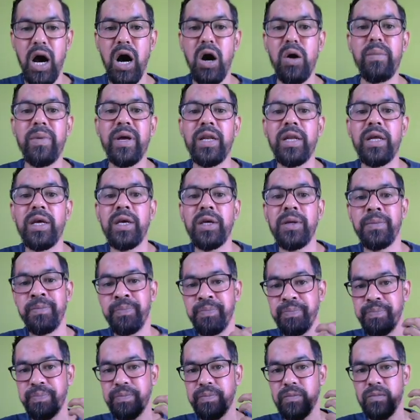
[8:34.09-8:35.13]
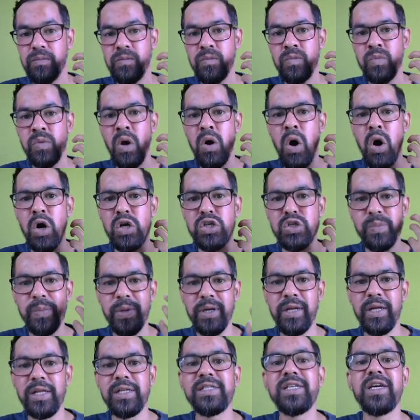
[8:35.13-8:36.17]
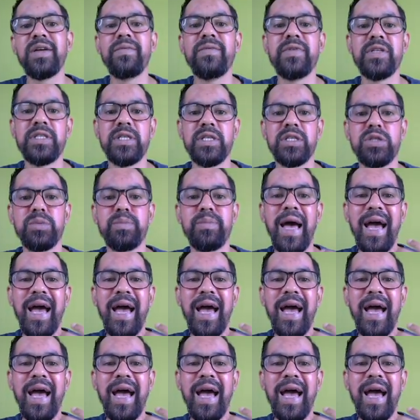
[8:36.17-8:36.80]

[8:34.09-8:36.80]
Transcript: How many hospital services,